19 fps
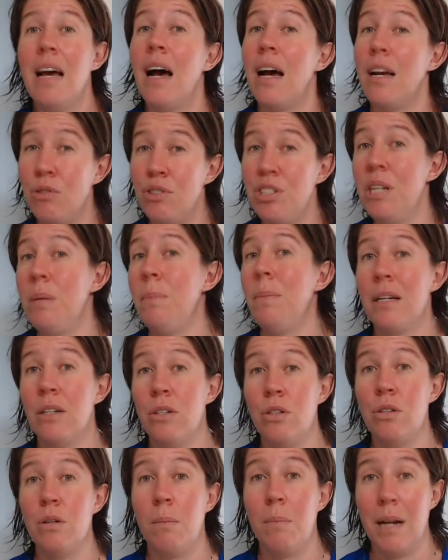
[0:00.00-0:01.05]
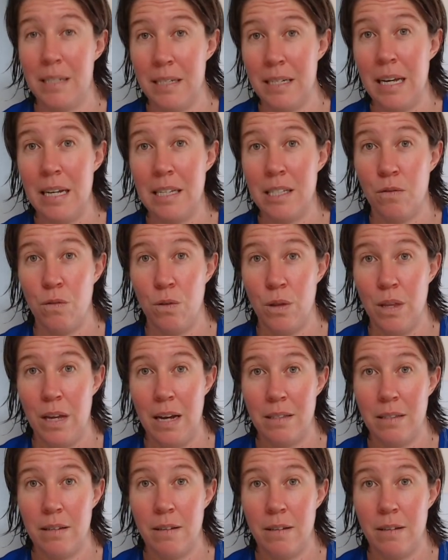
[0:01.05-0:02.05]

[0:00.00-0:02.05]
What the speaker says: And your GP can do a blood test for that.